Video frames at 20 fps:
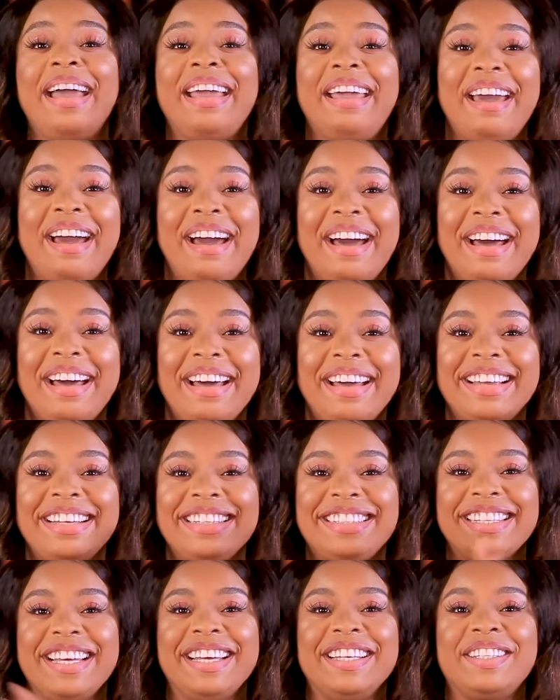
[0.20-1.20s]
guys,
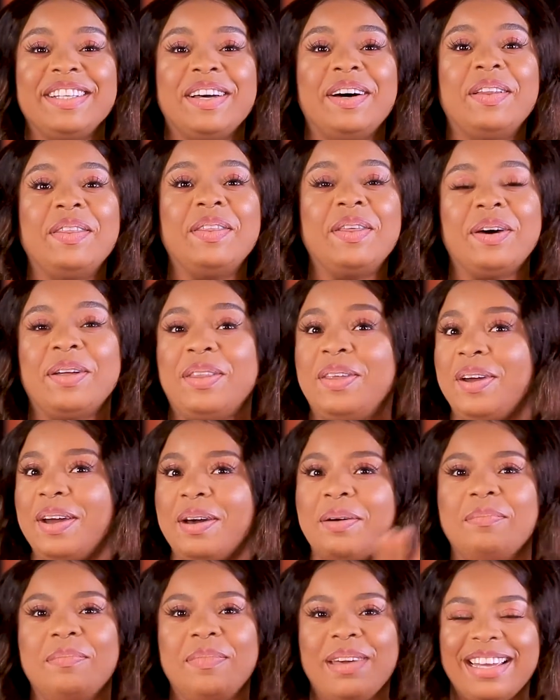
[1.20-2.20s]
it's another
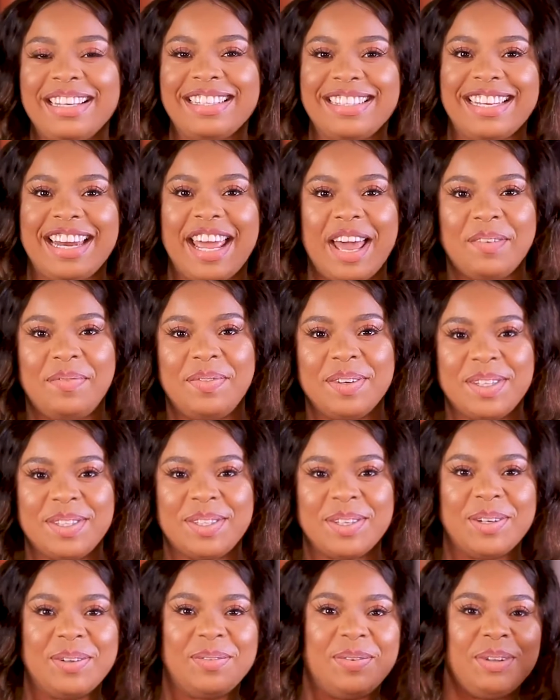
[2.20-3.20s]
amazing
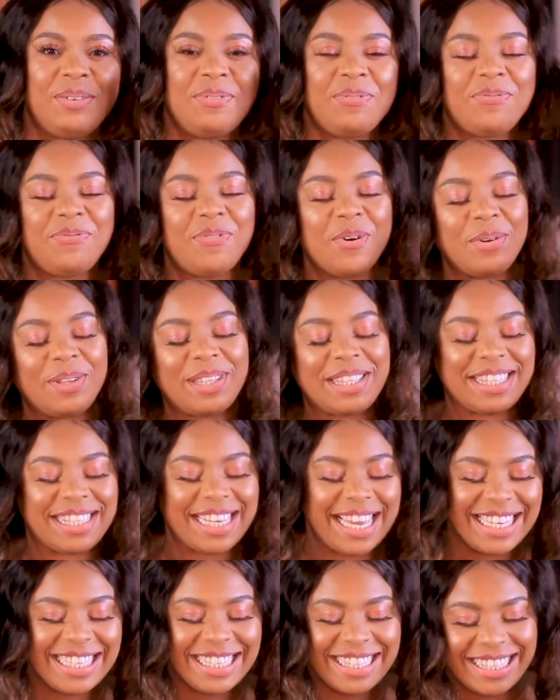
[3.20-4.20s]
episode with food
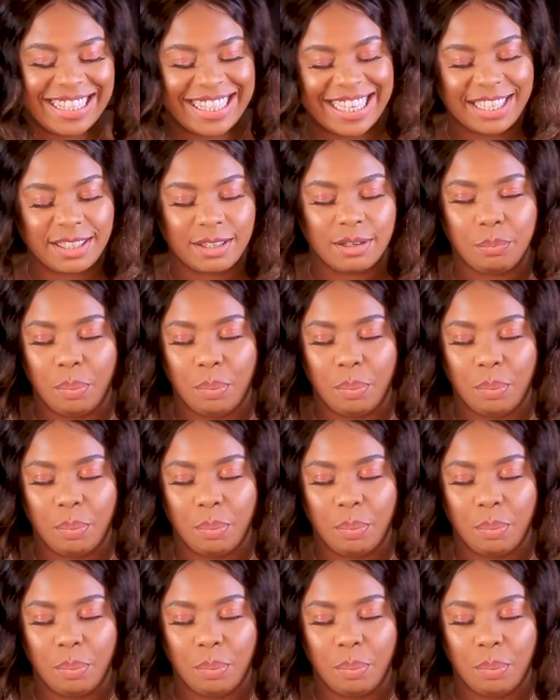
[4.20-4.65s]
tasting.